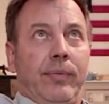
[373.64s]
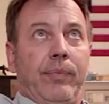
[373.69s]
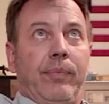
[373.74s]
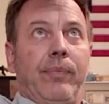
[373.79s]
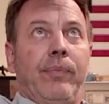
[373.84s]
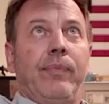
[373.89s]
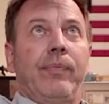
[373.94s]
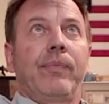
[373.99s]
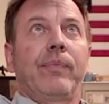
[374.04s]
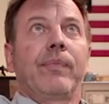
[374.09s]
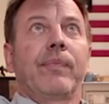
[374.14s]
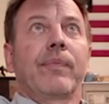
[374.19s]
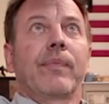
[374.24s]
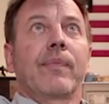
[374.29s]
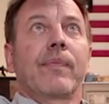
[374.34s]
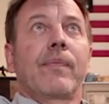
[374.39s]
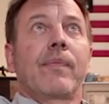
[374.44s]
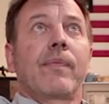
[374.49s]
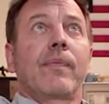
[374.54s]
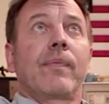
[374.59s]

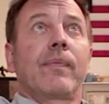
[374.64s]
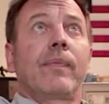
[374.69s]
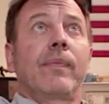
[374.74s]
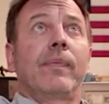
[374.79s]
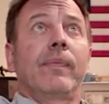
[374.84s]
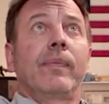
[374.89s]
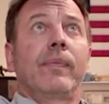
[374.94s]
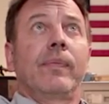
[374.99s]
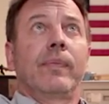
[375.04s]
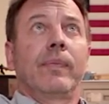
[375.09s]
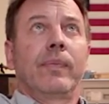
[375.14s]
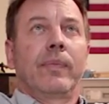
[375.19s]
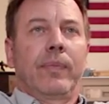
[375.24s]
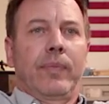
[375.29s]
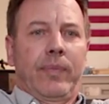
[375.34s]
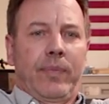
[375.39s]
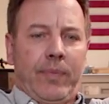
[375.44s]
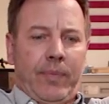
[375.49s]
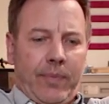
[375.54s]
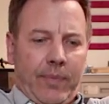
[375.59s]

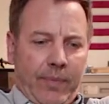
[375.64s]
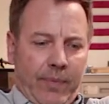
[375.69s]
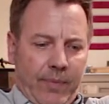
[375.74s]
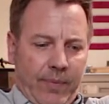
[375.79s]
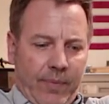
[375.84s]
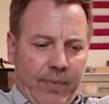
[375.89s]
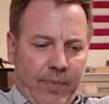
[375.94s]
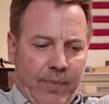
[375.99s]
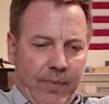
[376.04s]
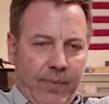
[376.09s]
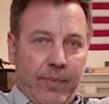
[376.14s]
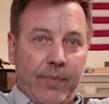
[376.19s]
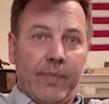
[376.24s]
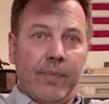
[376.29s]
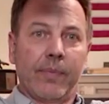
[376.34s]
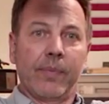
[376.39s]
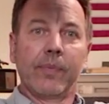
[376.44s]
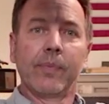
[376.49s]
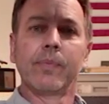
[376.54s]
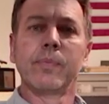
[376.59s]

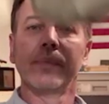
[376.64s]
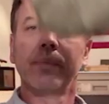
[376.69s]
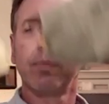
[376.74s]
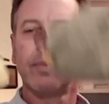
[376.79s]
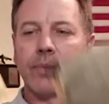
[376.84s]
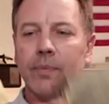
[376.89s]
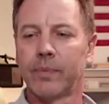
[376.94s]
(silence)